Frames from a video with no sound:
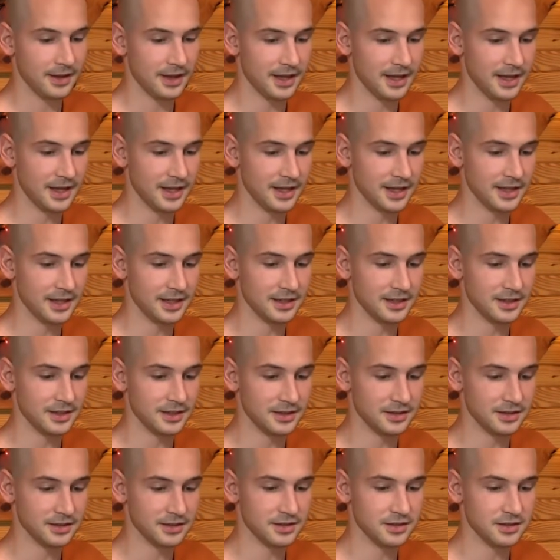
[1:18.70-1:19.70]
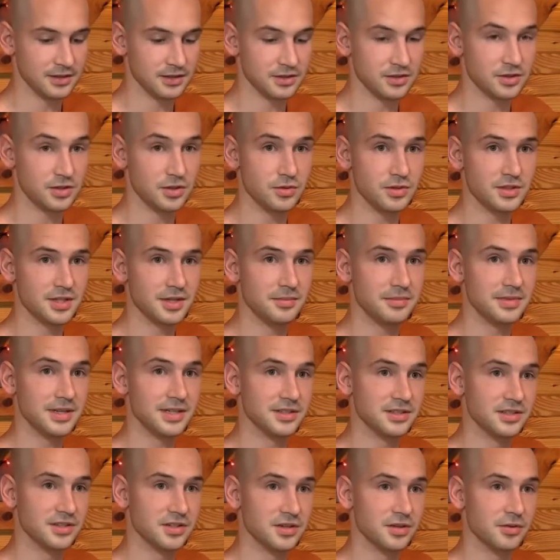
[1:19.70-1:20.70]
And sutta
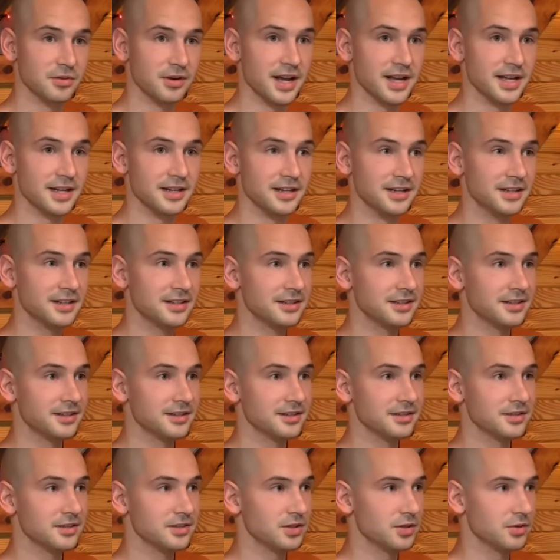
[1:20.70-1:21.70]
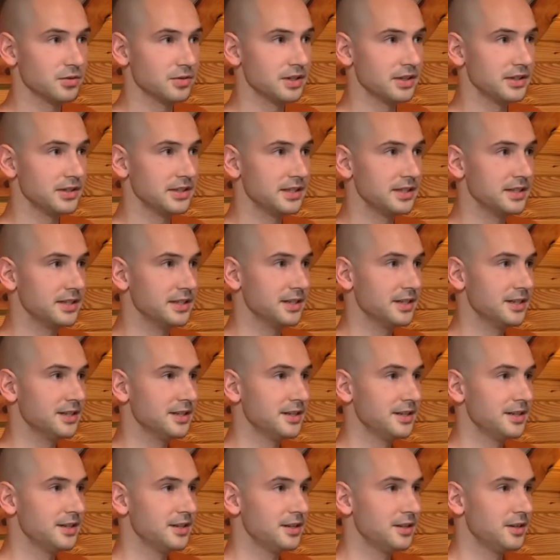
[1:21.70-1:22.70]
means thread. So really,
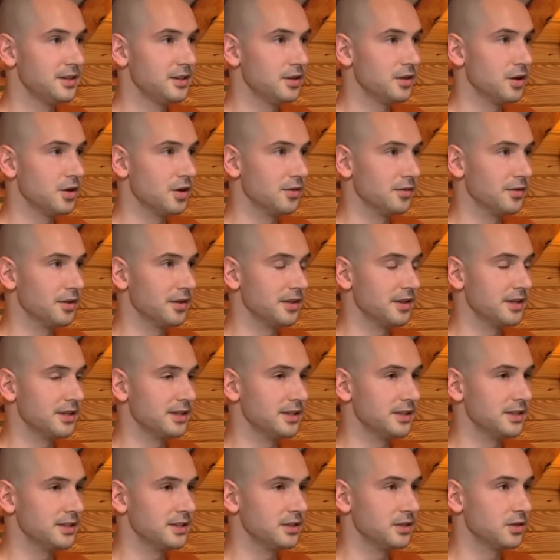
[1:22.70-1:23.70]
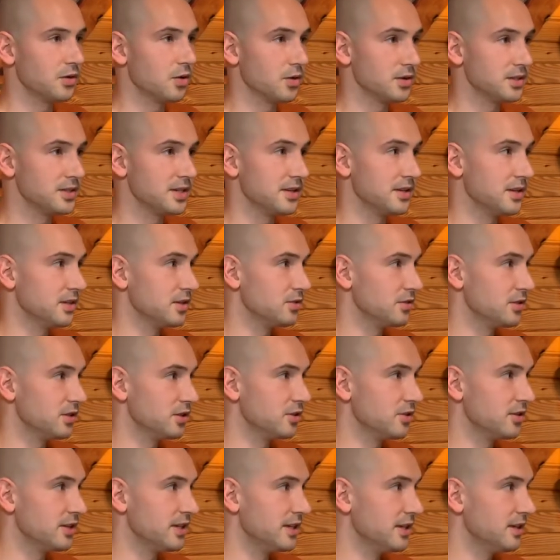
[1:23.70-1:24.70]
over the course of this
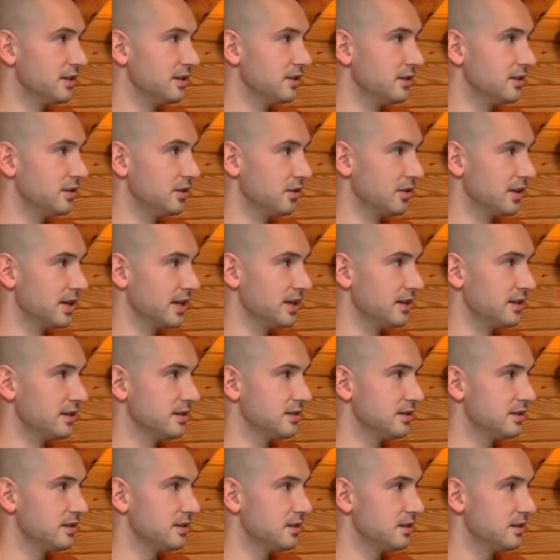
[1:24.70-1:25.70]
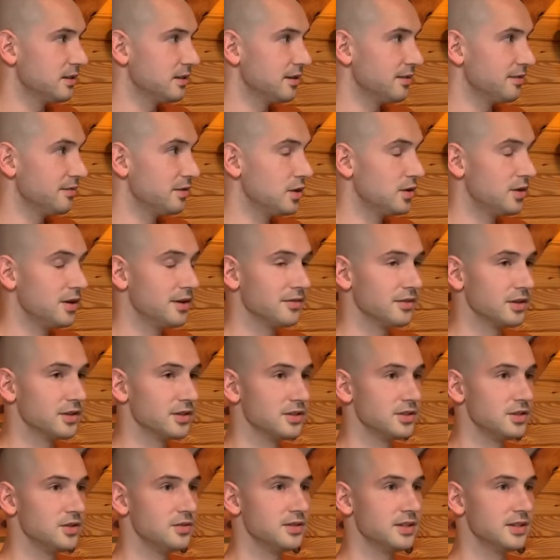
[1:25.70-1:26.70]
retreat, you'll get a few different
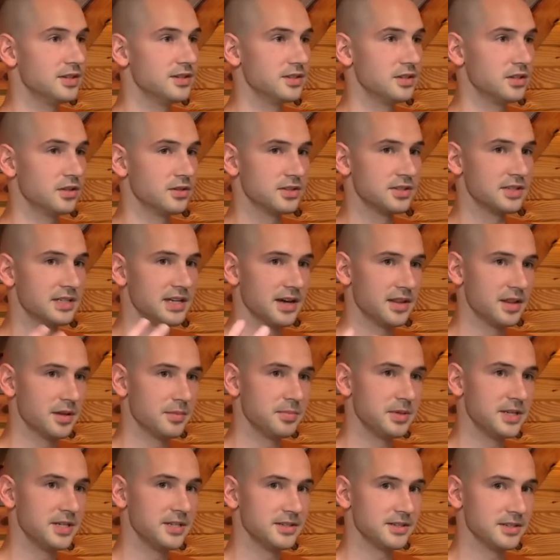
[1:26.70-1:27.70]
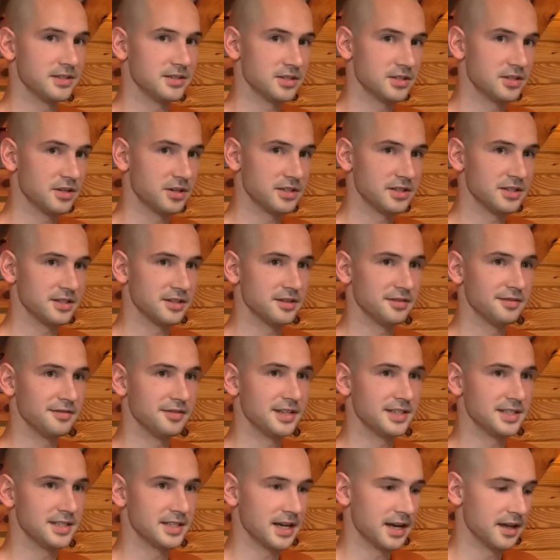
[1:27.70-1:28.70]
suttas and you'll see how the pieces start to
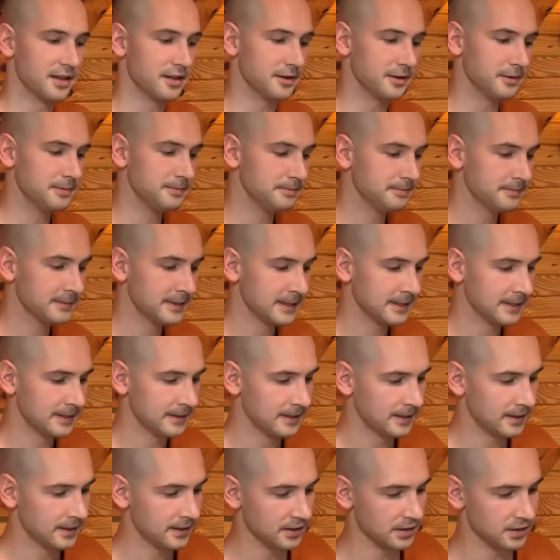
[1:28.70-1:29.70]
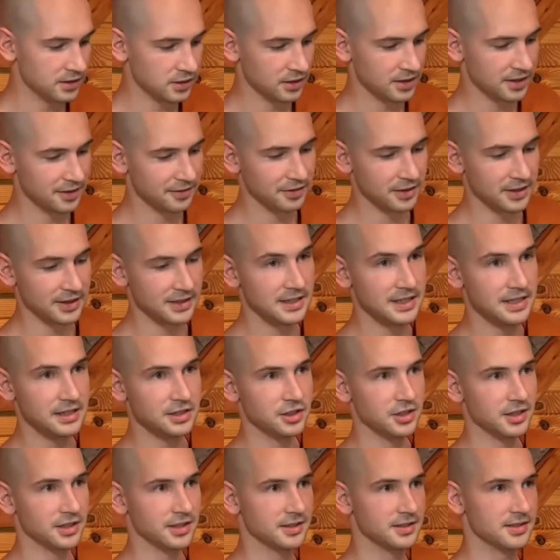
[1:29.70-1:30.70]
fit together. These are different
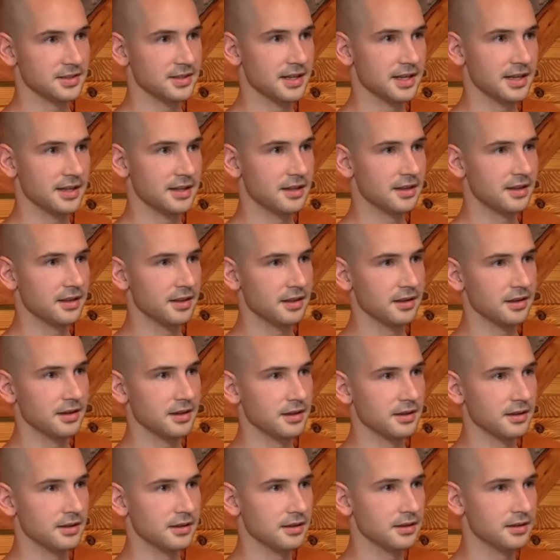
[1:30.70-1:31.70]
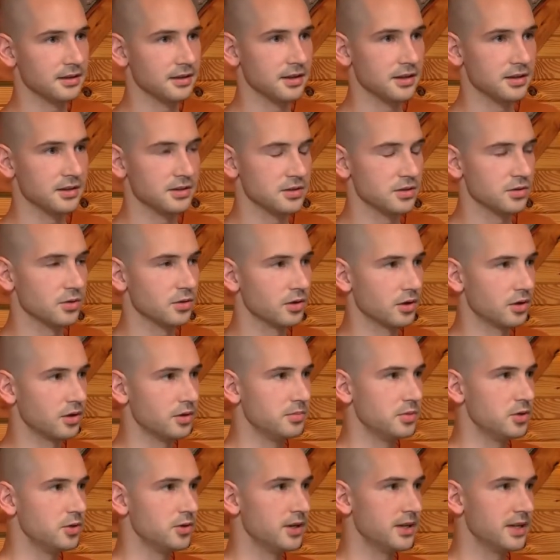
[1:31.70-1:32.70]
teachings that the historical
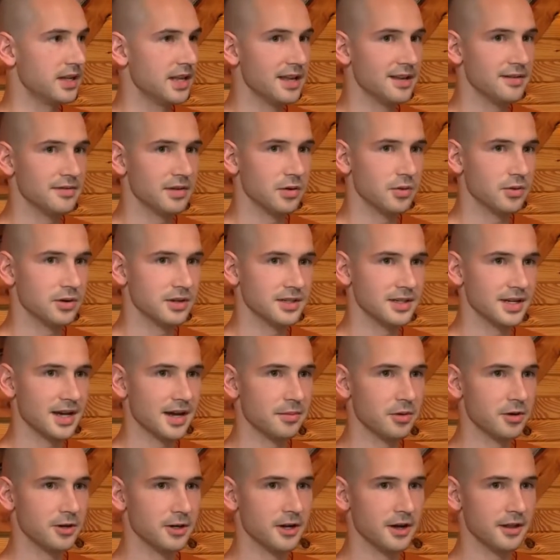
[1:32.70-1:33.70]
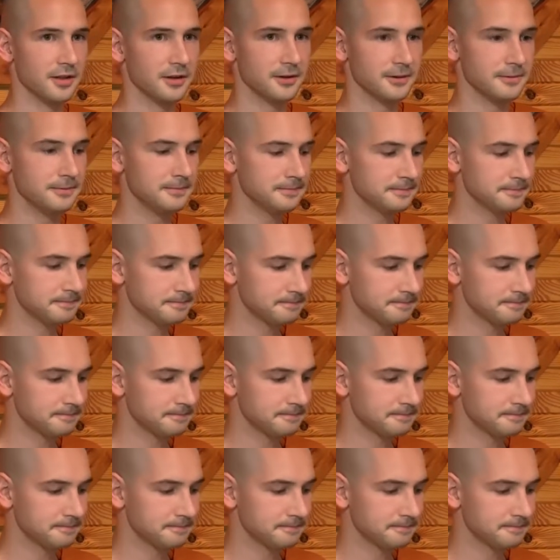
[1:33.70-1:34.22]
Buddha gave at one time or another.